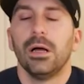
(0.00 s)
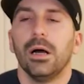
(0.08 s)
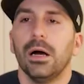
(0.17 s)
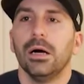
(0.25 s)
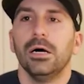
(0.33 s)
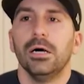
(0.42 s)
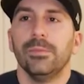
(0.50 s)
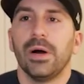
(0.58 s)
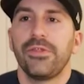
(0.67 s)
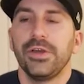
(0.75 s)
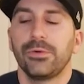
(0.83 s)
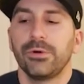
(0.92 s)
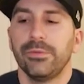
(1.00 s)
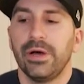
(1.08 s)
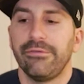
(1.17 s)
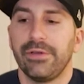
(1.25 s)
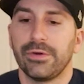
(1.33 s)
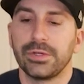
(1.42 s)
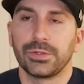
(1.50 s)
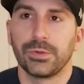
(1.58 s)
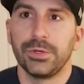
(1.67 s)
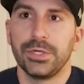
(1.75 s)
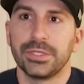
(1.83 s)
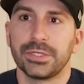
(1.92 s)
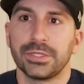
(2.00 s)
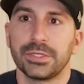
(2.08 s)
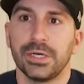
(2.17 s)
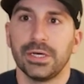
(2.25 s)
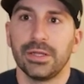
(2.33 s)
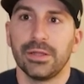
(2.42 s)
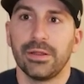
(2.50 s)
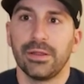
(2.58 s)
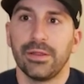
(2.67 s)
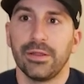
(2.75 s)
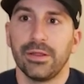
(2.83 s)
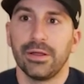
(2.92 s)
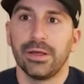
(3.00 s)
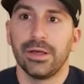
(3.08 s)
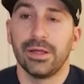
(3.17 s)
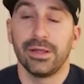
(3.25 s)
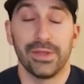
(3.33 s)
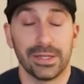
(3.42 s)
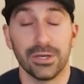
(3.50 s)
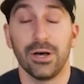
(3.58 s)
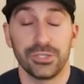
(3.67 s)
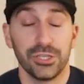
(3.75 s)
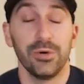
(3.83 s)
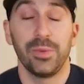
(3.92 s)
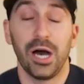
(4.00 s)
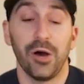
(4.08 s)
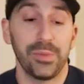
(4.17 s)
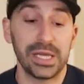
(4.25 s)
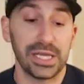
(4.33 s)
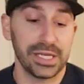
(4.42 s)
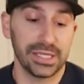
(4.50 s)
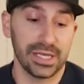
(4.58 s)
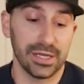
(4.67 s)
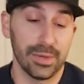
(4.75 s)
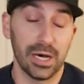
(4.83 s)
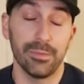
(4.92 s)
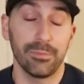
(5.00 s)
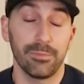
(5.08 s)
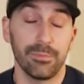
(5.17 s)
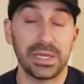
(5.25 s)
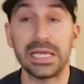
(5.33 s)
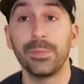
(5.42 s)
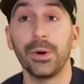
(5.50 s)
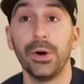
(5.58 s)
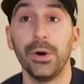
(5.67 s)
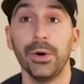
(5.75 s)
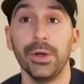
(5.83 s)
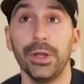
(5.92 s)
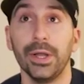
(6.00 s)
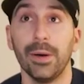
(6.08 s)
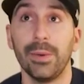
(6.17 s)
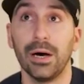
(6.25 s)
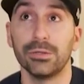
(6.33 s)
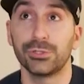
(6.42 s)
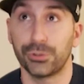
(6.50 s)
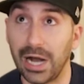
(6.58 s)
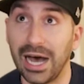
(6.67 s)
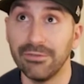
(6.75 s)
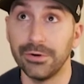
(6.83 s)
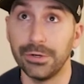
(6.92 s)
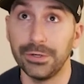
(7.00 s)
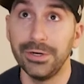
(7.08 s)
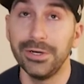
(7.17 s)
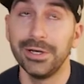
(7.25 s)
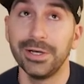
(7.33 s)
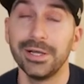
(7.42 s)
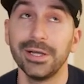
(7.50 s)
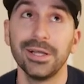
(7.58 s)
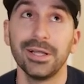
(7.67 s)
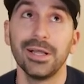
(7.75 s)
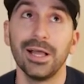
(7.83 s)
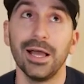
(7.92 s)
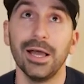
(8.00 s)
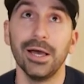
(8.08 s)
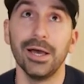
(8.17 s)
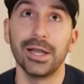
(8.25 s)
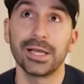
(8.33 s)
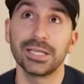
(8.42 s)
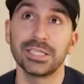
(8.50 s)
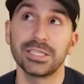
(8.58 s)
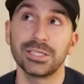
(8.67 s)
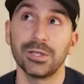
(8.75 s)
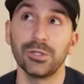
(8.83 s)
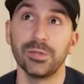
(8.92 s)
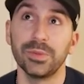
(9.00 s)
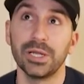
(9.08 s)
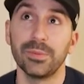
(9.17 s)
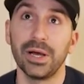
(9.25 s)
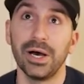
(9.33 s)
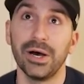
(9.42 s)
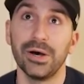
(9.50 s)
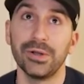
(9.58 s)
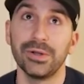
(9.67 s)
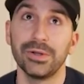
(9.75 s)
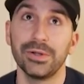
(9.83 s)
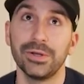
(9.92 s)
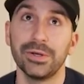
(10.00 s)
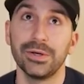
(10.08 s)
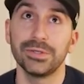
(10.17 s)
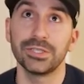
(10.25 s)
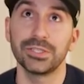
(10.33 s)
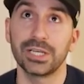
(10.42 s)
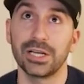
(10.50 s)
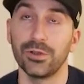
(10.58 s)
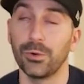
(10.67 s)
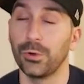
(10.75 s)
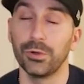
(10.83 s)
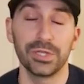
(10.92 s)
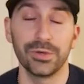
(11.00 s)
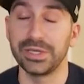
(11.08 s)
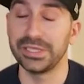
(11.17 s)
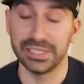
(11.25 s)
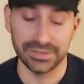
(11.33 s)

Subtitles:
I think one of my favorite stories that's also about me and about people and about travel, and I guess a little bit about just kind of the world that we live